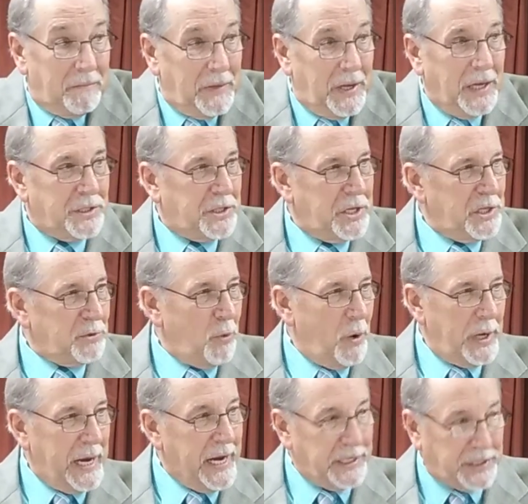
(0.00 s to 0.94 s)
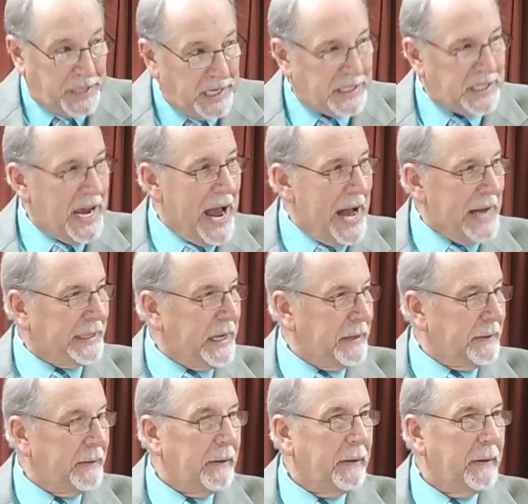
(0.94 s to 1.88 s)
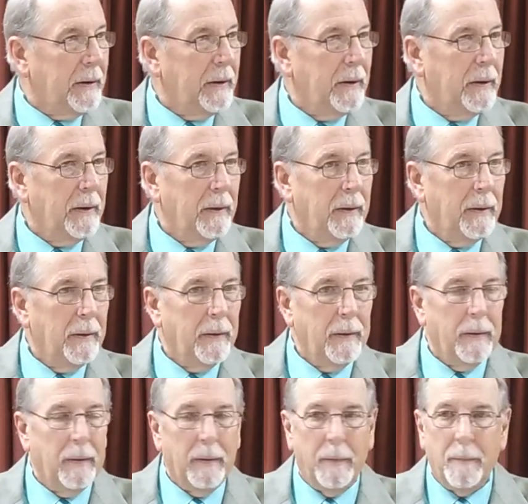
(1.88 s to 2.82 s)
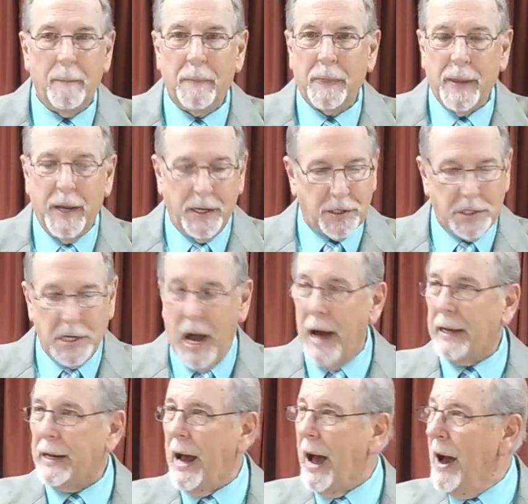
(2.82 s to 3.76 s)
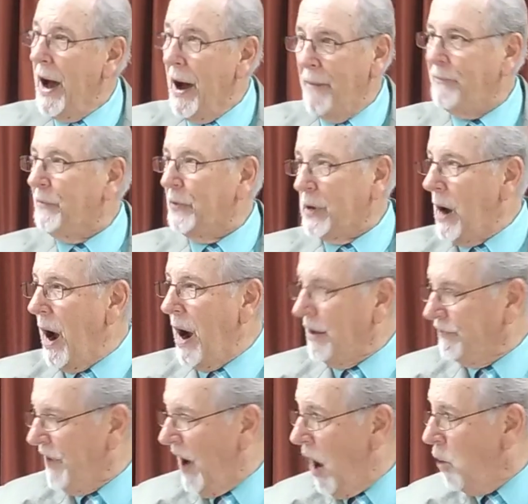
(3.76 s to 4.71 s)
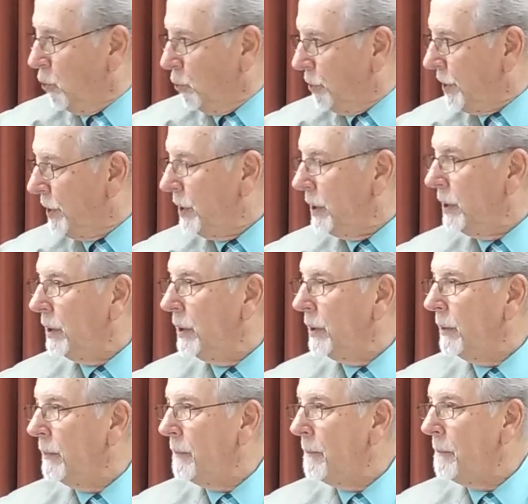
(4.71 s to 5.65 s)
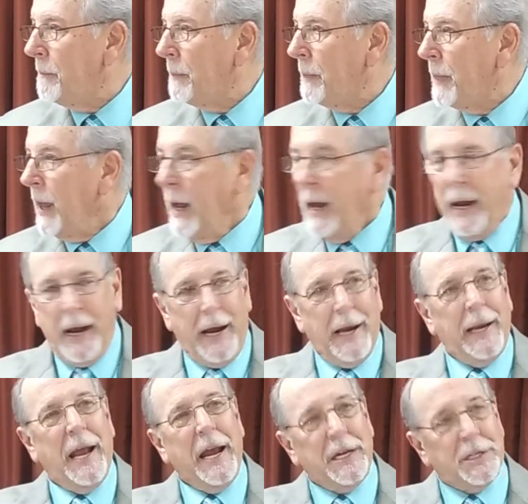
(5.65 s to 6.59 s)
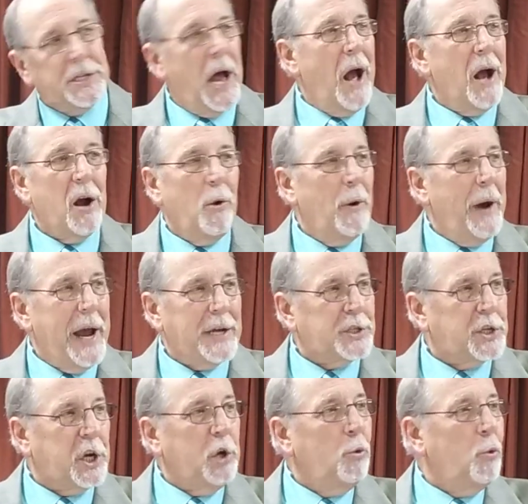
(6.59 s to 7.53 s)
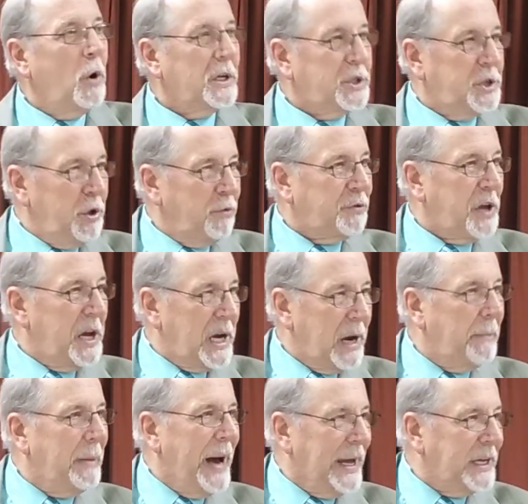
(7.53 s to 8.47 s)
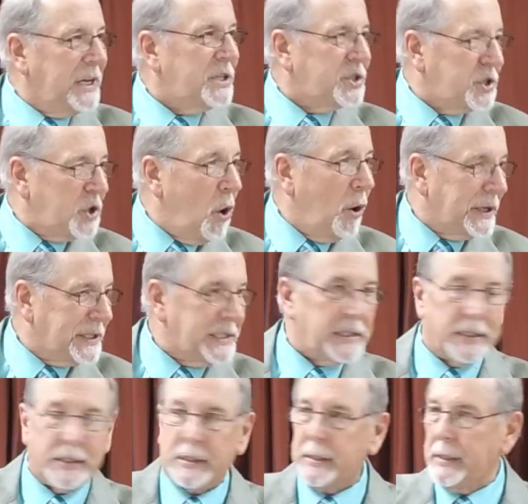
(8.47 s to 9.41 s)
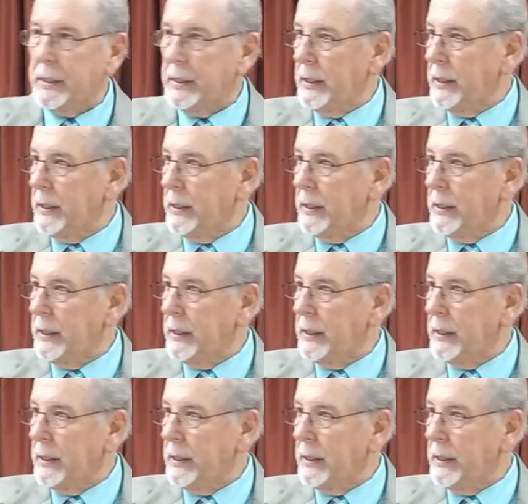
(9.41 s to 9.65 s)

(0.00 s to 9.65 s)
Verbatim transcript: That's just what He's decided. Mm. It's not up for our vote. And he's not going to ask you what you think about his choices.